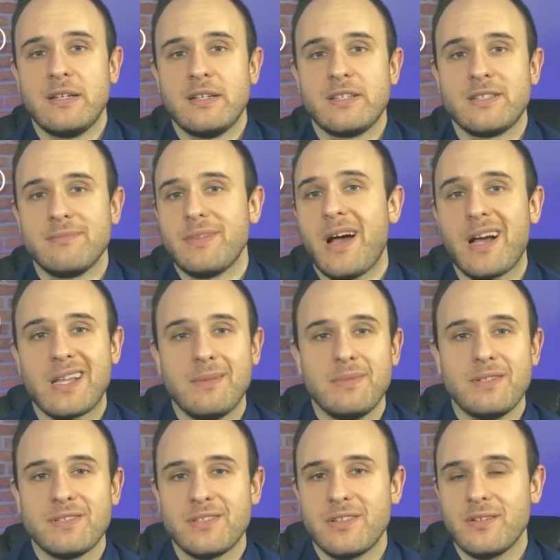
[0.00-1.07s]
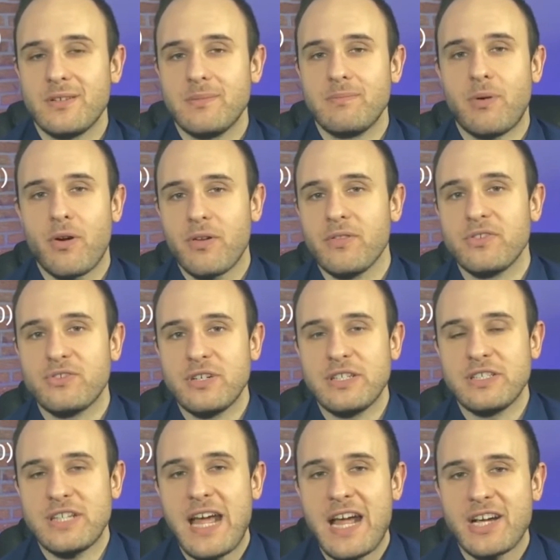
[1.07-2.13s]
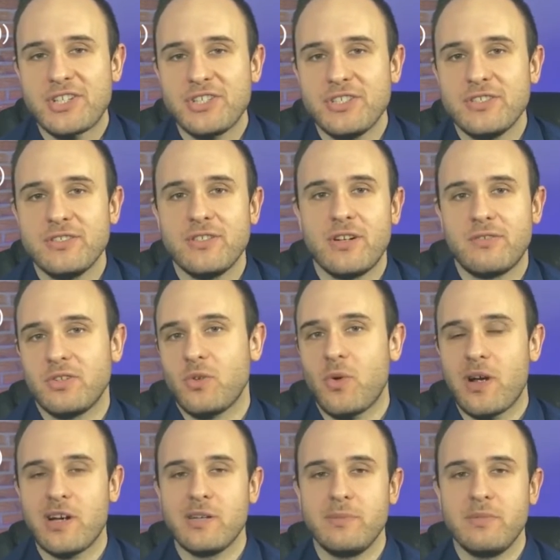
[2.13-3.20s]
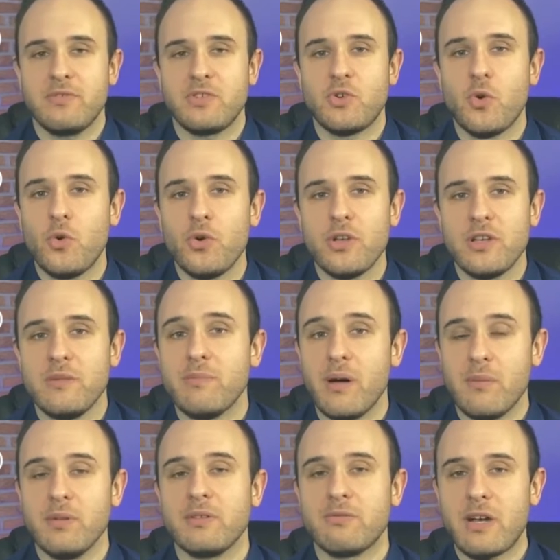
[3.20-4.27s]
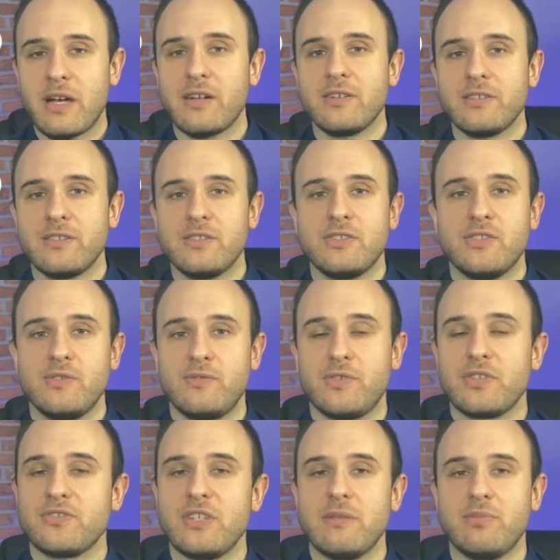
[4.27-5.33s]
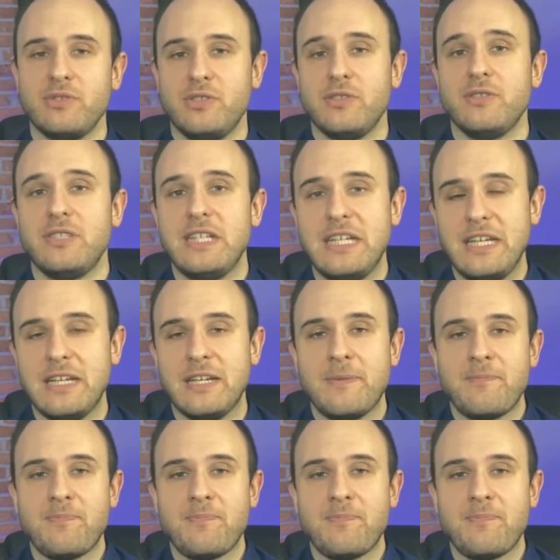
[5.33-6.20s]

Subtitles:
Some documents that are part of the transaction are required to be recorded in public record. So for example, your deed.